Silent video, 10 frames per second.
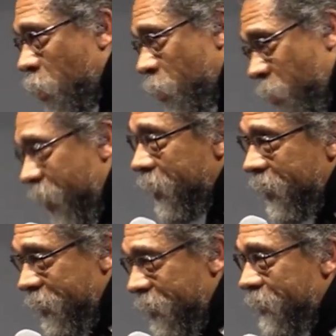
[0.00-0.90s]
well, they
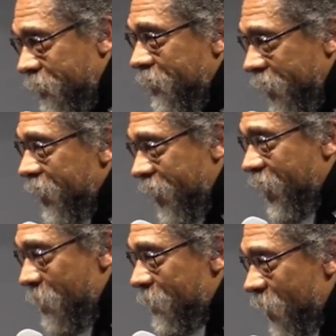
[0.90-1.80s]

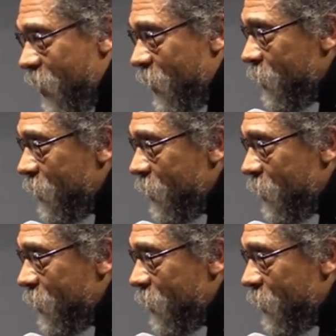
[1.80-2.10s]
coming home.